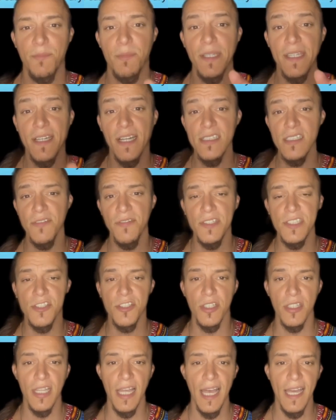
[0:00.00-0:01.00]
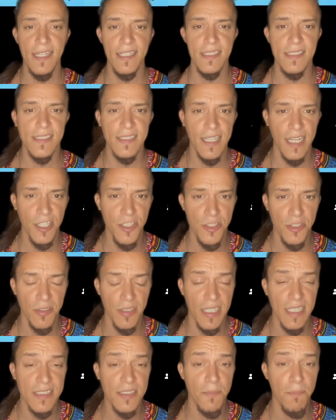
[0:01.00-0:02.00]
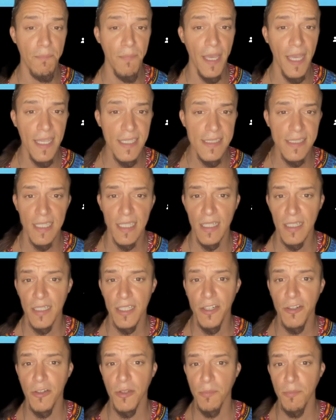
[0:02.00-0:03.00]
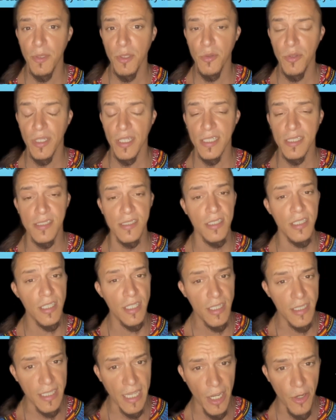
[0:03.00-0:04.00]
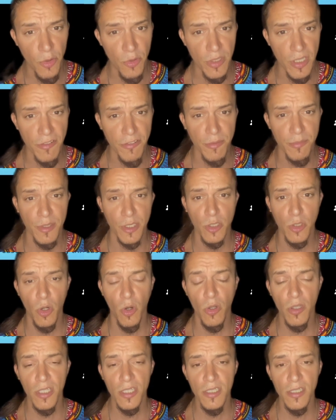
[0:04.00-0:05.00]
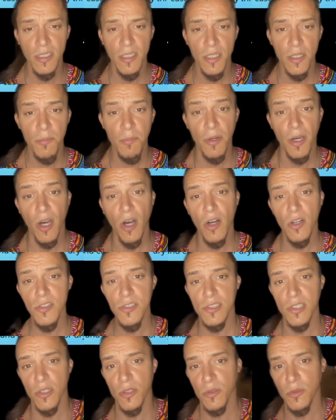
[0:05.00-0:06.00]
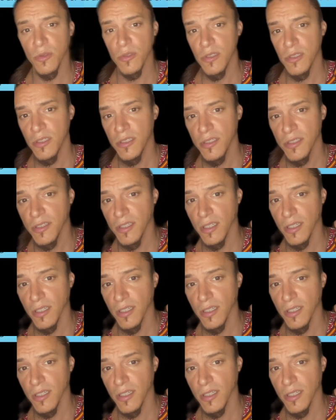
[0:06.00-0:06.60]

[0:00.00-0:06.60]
Because of its gelatinous texture, it's amazing at clearing mucus not only from the colon, but also the